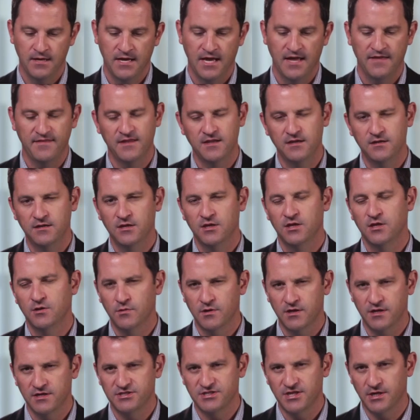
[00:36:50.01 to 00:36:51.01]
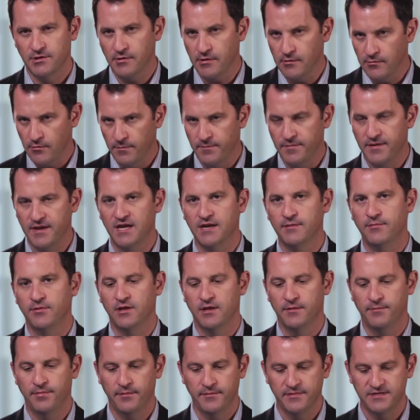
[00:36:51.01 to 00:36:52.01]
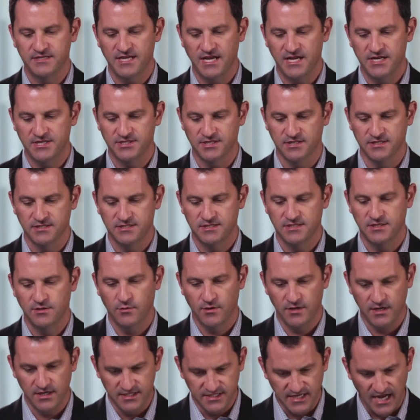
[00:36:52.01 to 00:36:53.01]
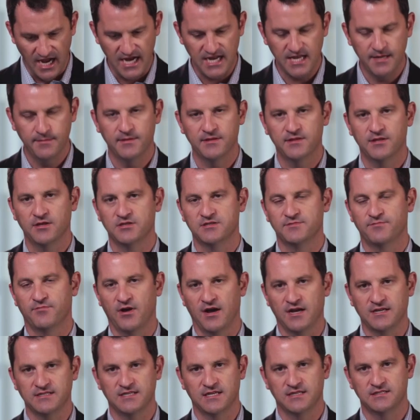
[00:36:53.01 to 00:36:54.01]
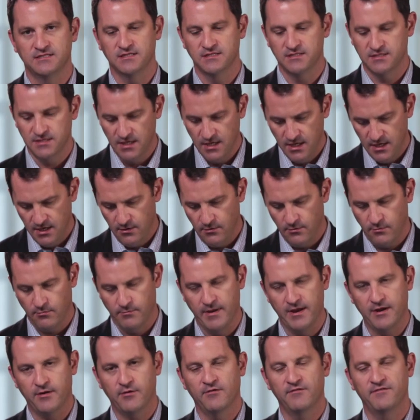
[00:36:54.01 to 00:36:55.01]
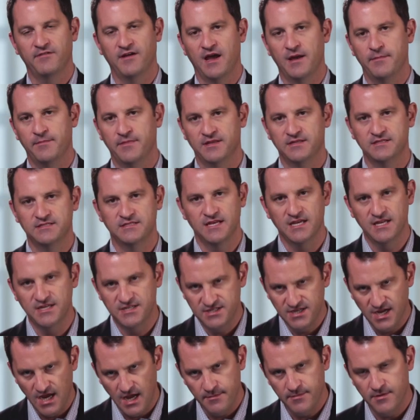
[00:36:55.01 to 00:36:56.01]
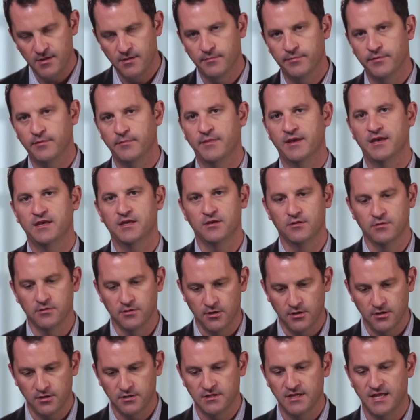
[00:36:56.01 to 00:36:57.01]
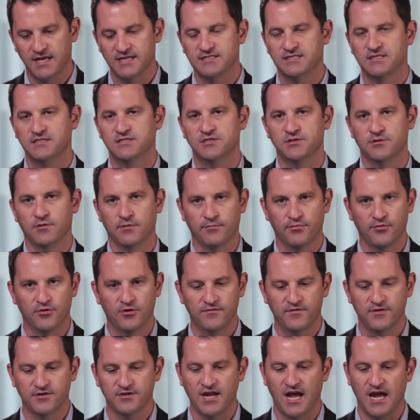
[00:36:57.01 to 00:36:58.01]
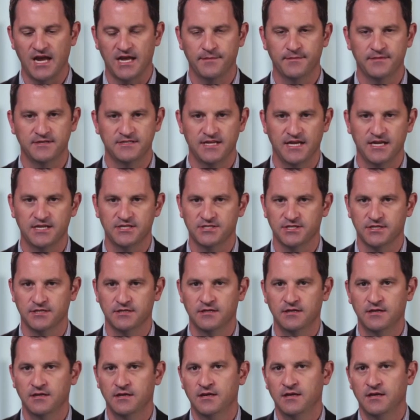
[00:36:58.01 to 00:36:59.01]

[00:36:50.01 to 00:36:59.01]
And then you want to generate repeatable implementations. You want to document those processes, make refinements. Each time you implement, you learn lessons, you improve your documentation.